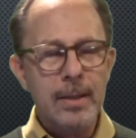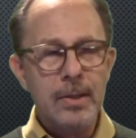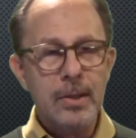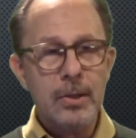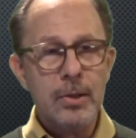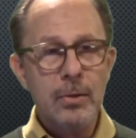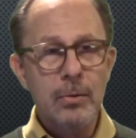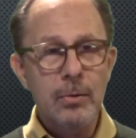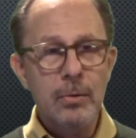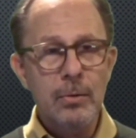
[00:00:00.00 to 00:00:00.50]

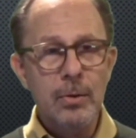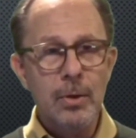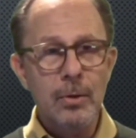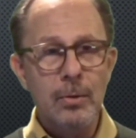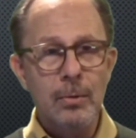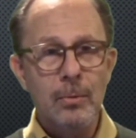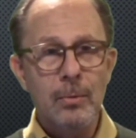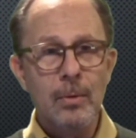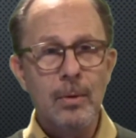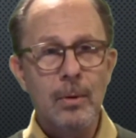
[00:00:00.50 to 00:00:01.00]

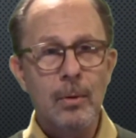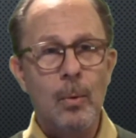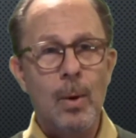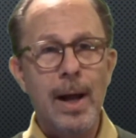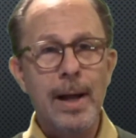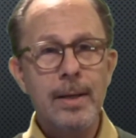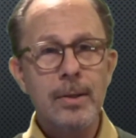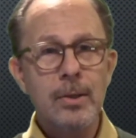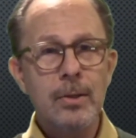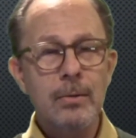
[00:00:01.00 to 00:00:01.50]
2U.
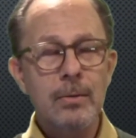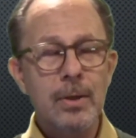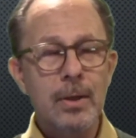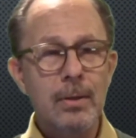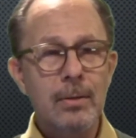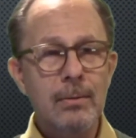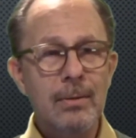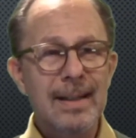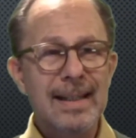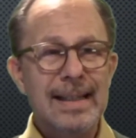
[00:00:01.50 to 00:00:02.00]
Why
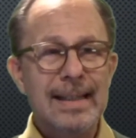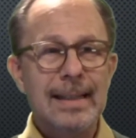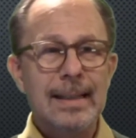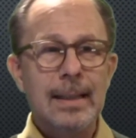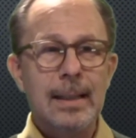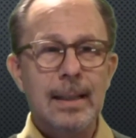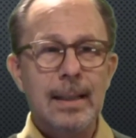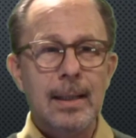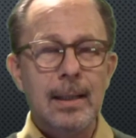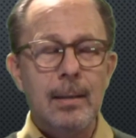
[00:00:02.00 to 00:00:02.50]
2U?
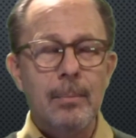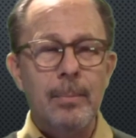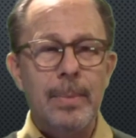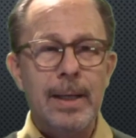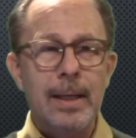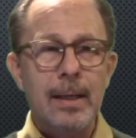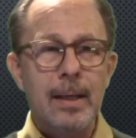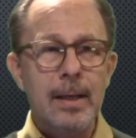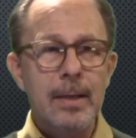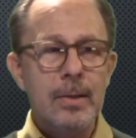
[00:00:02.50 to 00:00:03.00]

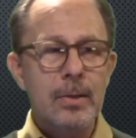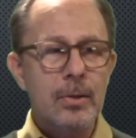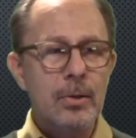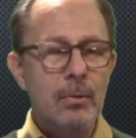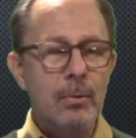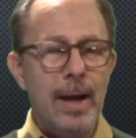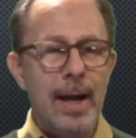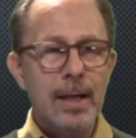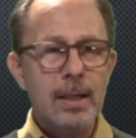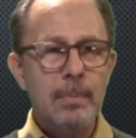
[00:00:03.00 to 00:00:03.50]
Because 2
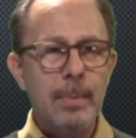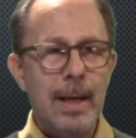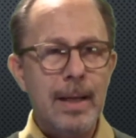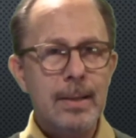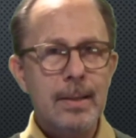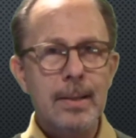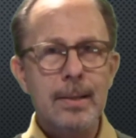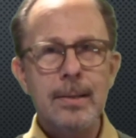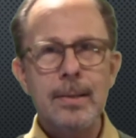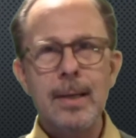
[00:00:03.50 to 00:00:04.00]
rack
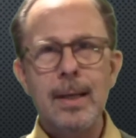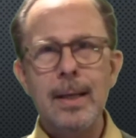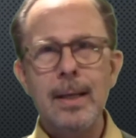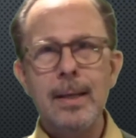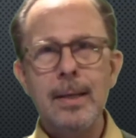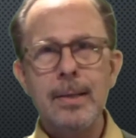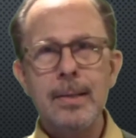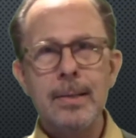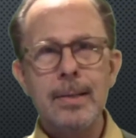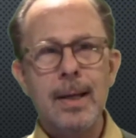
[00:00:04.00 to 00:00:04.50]
spaces
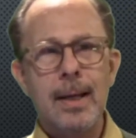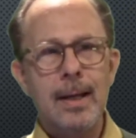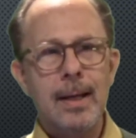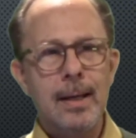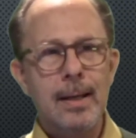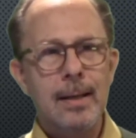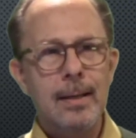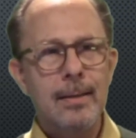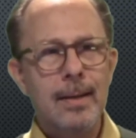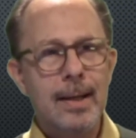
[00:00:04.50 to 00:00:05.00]
is
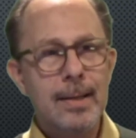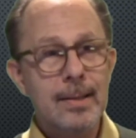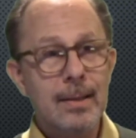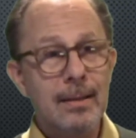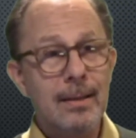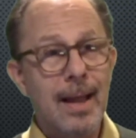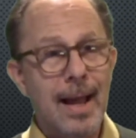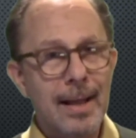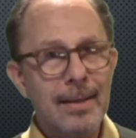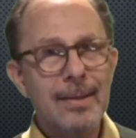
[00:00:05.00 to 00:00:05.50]
a
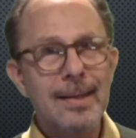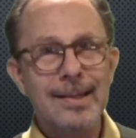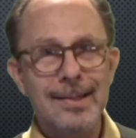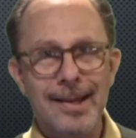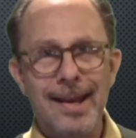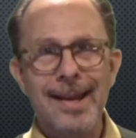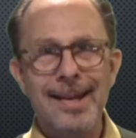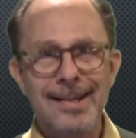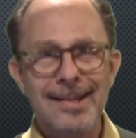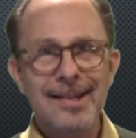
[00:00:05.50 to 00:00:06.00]
lot these
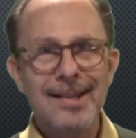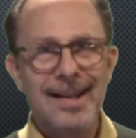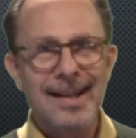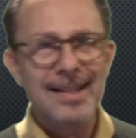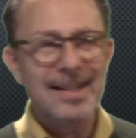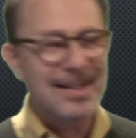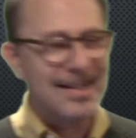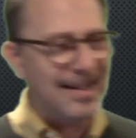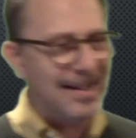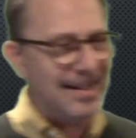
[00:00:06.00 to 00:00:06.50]
days.
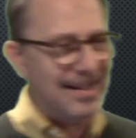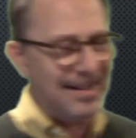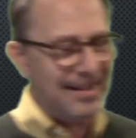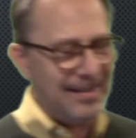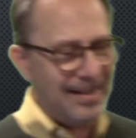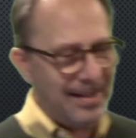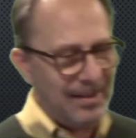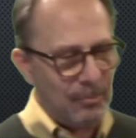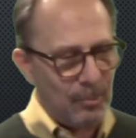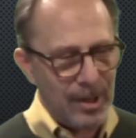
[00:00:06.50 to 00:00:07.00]

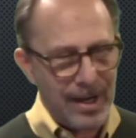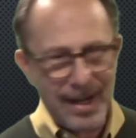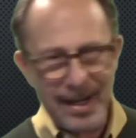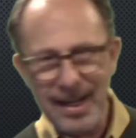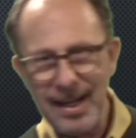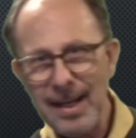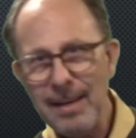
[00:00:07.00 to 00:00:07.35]
We're not getting